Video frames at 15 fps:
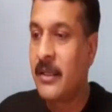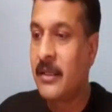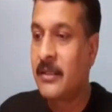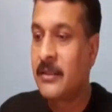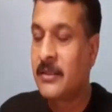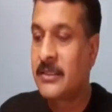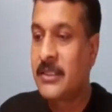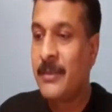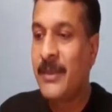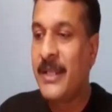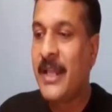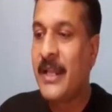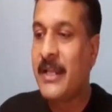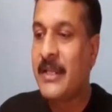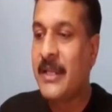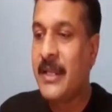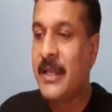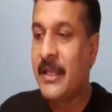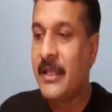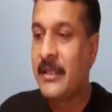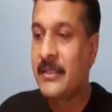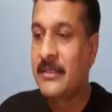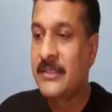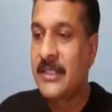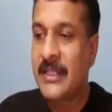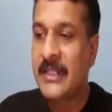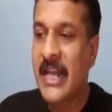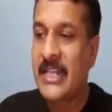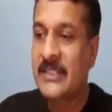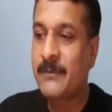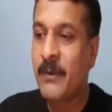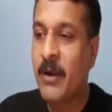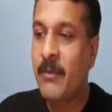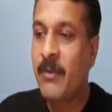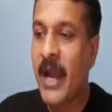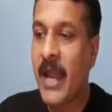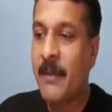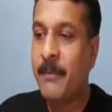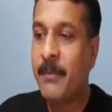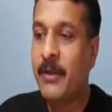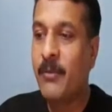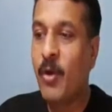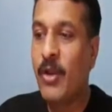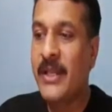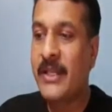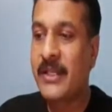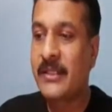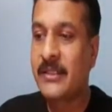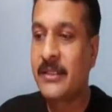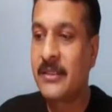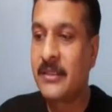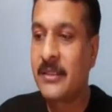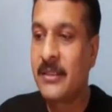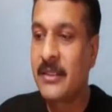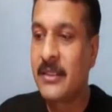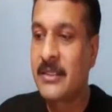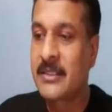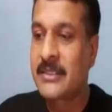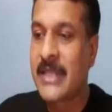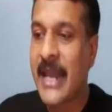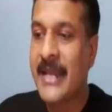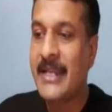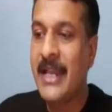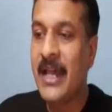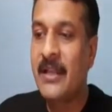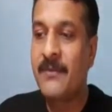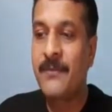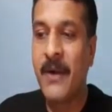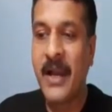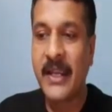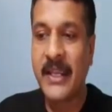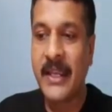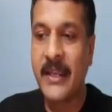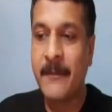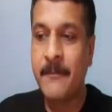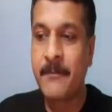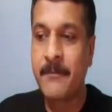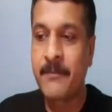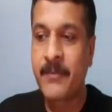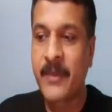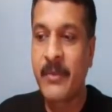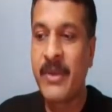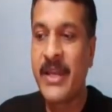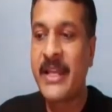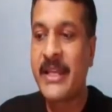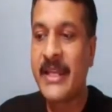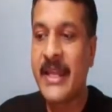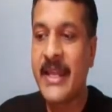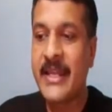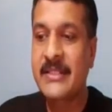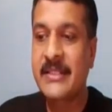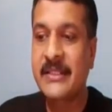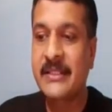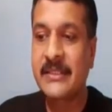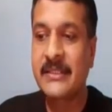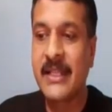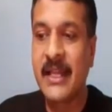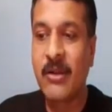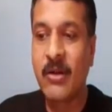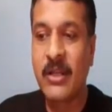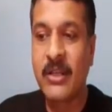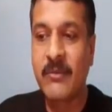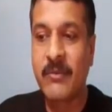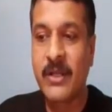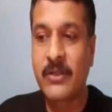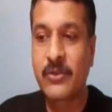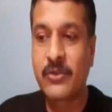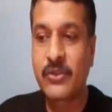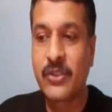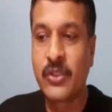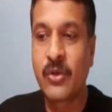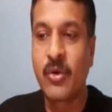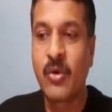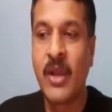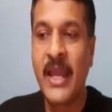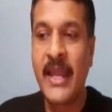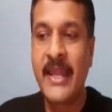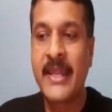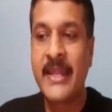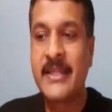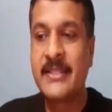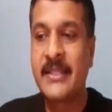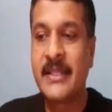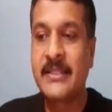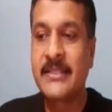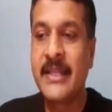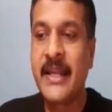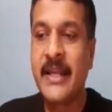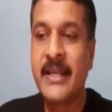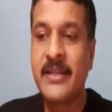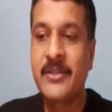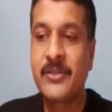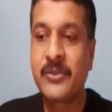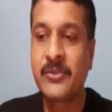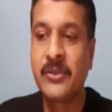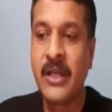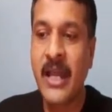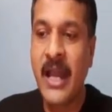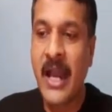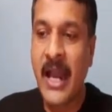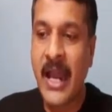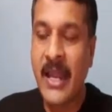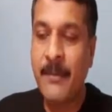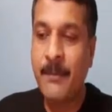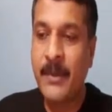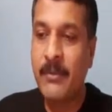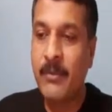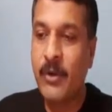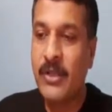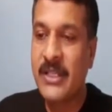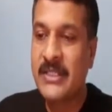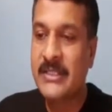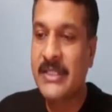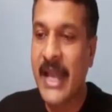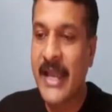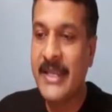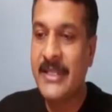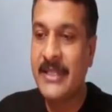Similarly, z transform hyperbolic sin alpha k, where k is greater than or equal to 0, is z into hyperbolic sin